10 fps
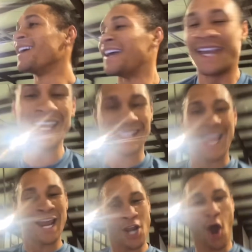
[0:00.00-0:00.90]
he
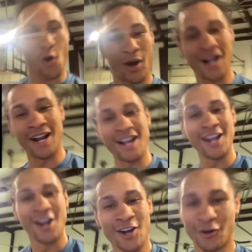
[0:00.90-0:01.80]
said no,
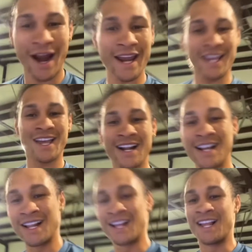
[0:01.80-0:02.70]
right?
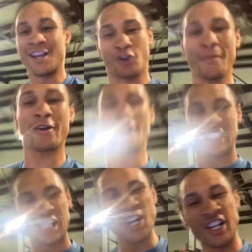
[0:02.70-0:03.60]
Ramirez
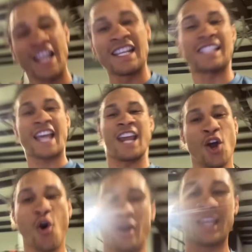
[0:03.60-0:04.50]
literally, he said
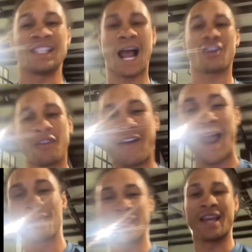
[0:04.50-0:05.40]
no, he's not gonna fight
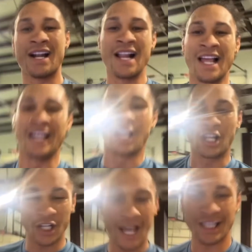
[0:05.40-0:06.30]
me.
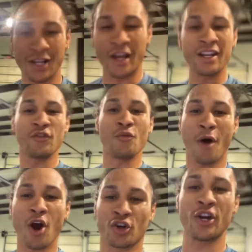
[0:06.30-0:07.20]
Look at the interview with
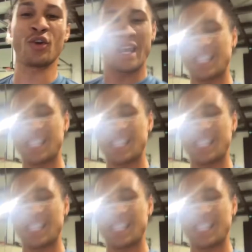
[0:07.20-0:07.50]
Mark Kriegel. He